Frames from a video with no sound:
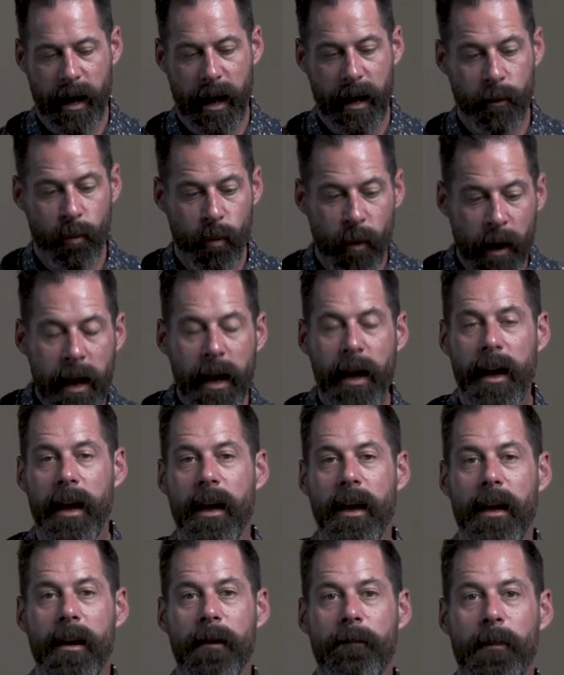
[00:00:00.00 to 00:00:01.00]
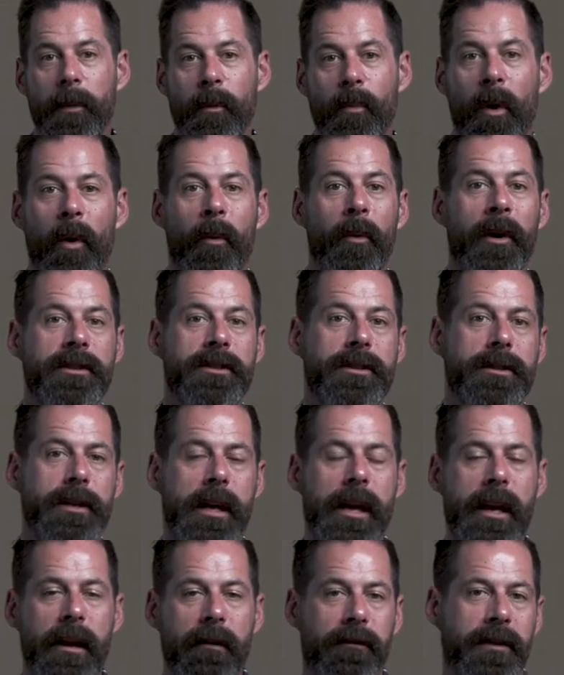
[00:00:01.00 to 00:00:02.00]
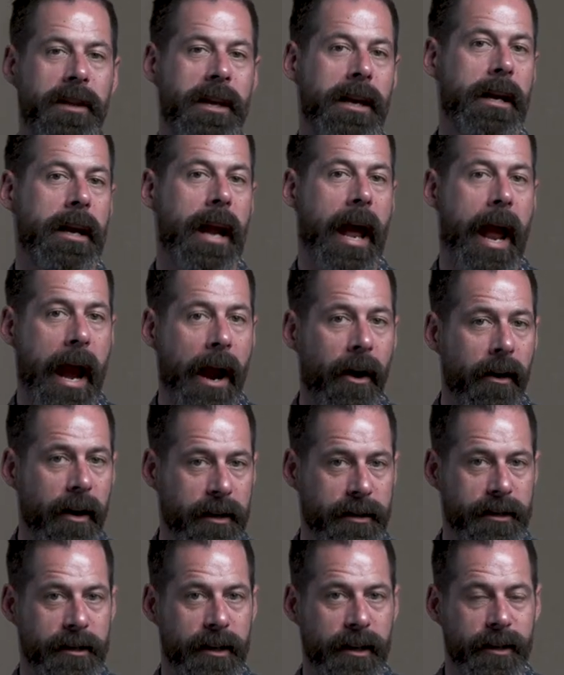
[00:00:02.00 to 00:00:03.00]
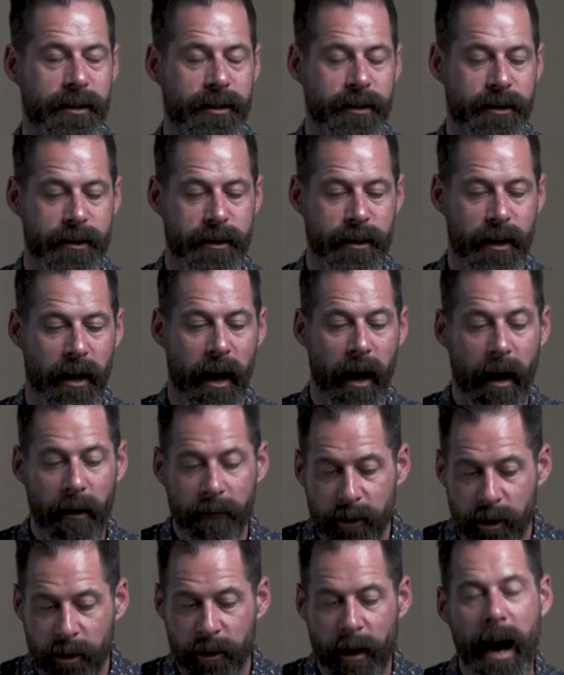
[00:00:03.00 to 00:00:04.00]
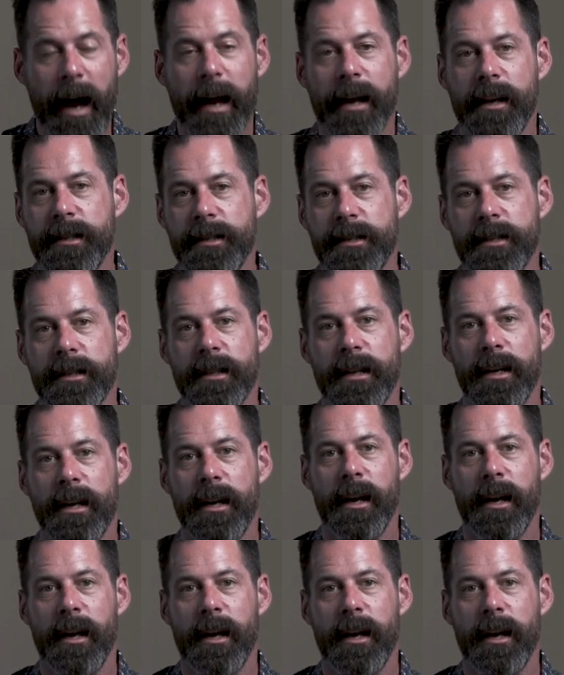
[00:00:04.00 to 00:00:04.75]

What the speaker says: And we will receive the inheritance of Christ